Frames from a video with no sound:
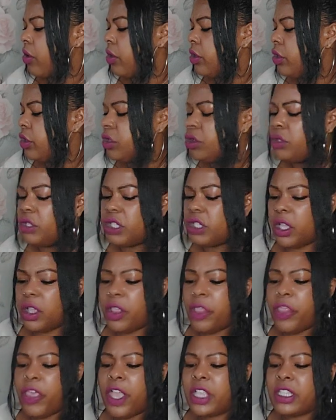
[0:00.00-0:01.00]
do
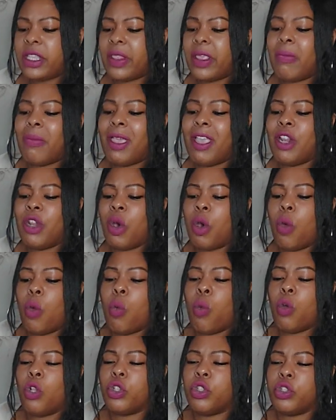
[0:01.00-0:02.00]
certain things that they may not
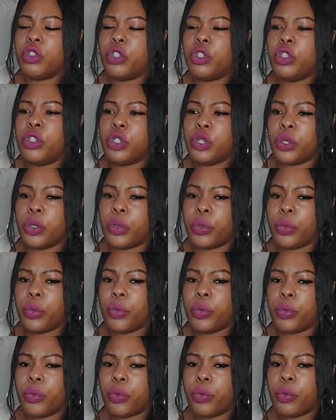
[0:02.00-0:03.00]
want to do.
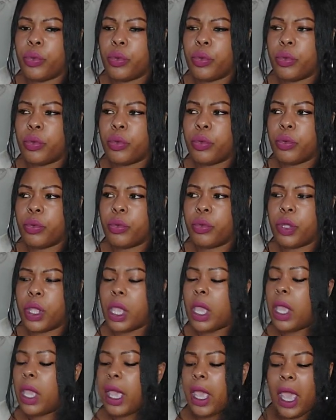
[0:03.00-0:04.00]

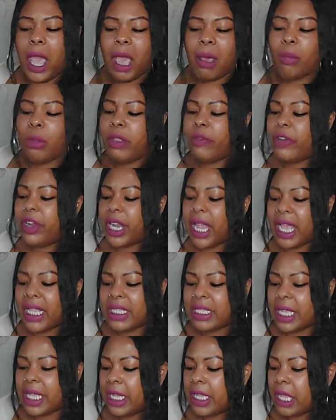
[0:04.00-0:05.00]
I'm leaving that
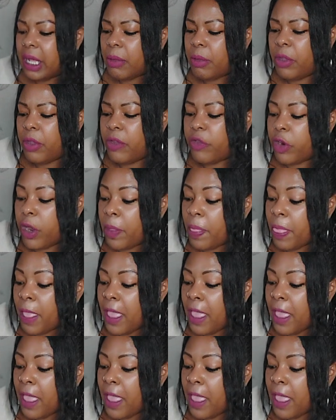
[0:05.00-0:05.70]
aside. I'm over it.